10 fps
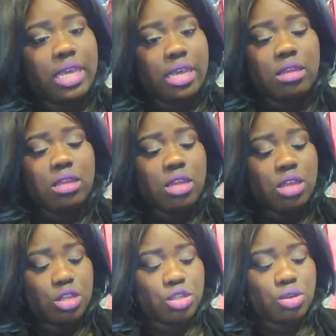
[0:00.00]
yeah
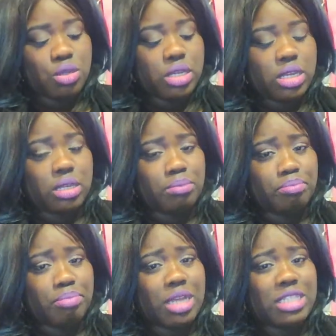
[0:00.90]
you could
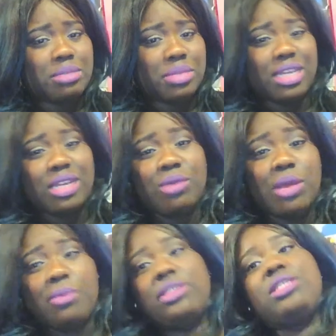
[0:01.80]
possibly get
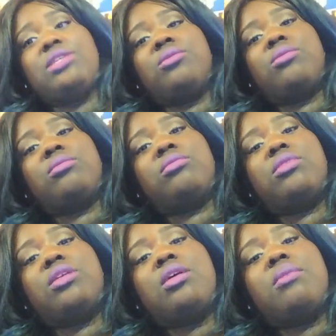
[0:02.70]
away with two.
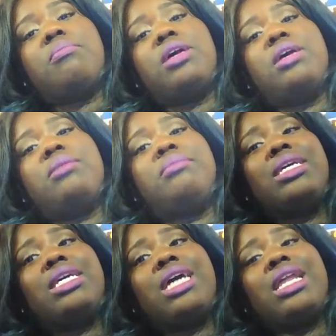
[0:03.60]
But
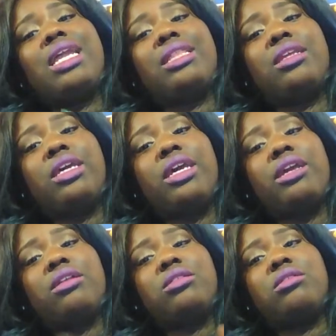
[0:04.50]
me, I like the
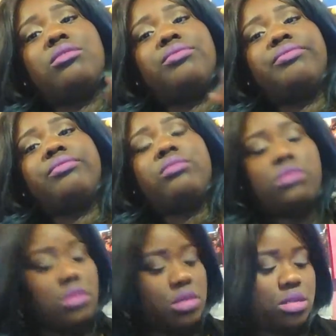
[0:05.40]
care, so
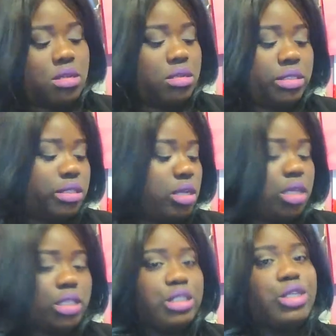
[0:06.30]

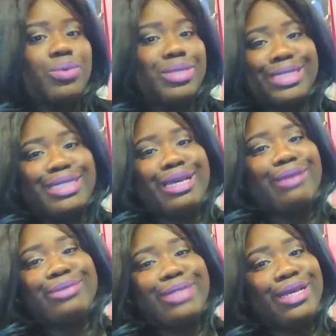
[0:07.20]
two was a
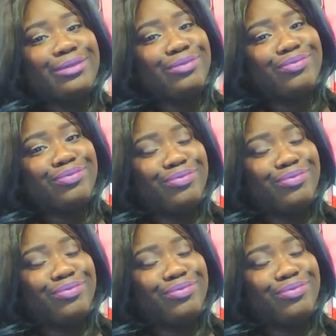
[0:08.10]
now. now.